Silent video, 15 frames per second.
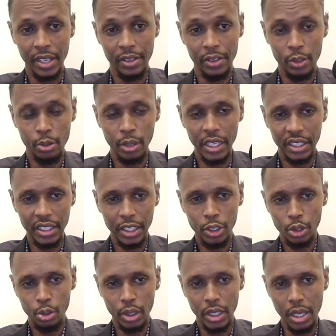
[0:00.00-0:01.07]
You will attach
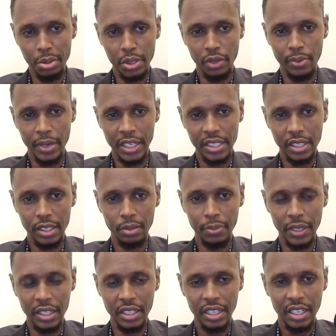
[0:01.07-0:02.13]
two types of bank
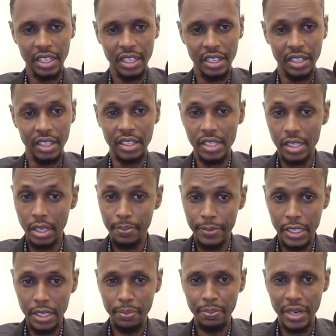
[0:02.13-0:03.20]
statement. It is the
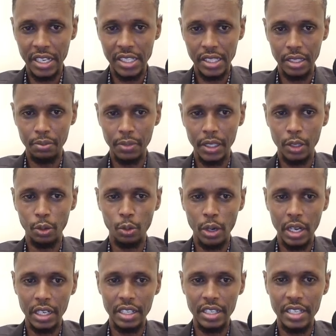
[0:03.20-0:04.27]
same bank statement,
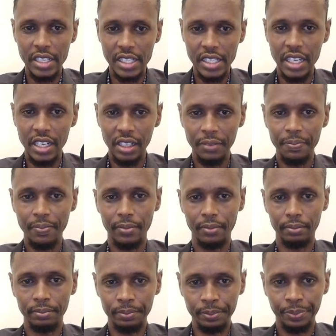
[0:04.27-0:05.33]
one in Excel
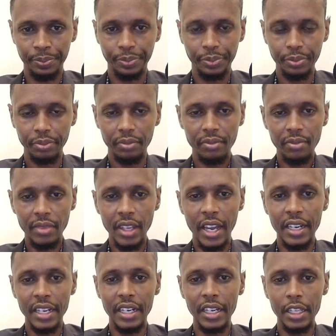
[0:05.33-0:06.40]

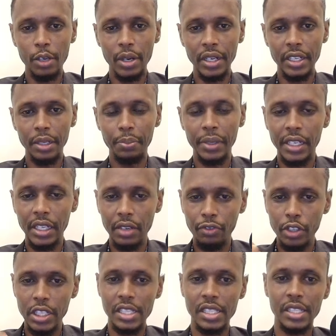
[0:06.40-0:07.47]
and another one in PDF,
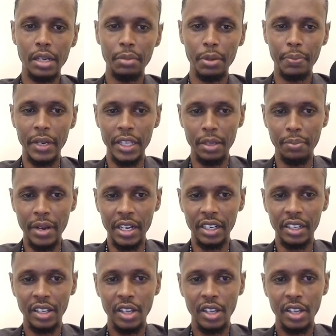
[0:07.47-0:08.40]
which is stamped by the bank.